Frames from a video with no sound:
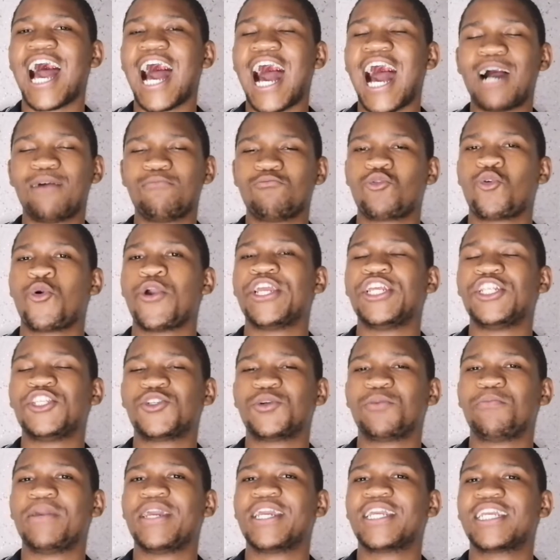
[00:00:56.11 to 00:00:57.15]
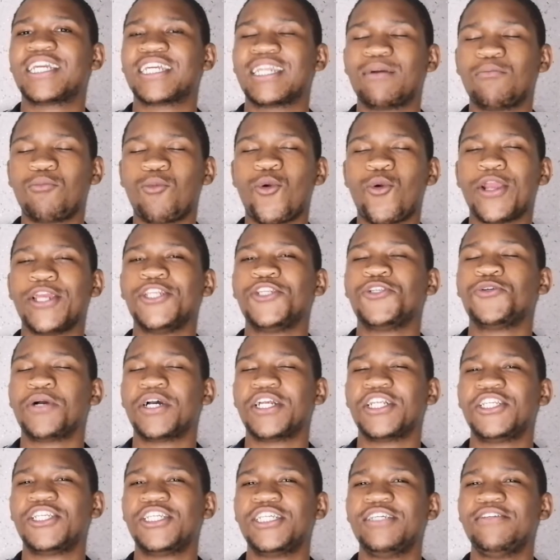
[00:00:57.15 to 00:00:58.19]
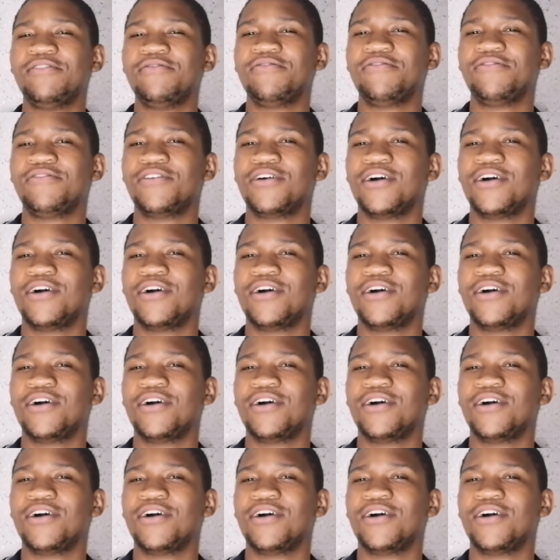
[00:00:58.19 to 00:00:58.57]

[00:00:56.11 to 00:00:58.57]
I'm going to make it, I'm going to achieve.